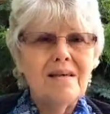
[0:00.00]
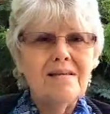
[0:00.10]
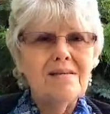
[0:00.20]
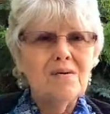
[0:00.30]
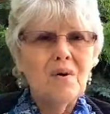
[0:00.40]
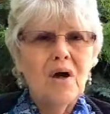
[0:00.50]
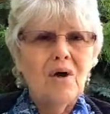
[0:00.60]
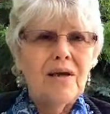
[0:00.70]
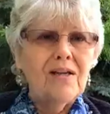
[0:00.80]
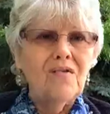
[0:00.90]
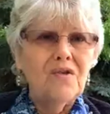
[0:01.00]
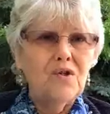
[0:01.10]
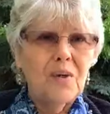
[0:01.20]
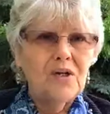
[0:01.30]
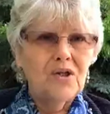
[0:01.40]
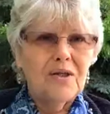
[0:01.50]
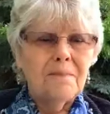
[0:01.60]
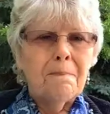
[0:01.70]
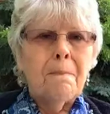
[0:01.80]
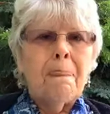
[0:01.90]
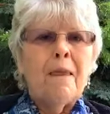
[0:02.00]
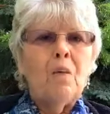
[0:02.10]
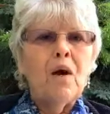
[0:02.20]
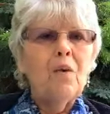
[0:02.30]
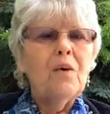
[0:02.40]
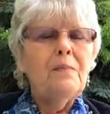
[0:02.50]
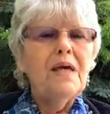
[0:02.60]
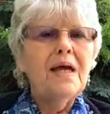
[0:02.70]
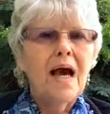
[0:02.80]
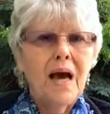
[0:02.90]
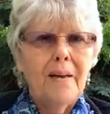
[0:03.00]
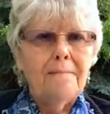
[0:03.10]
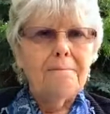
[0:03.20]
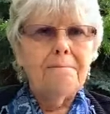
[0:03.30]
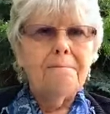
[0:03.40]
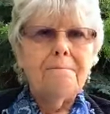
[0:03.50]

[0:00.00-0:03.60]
is our individuation, where we become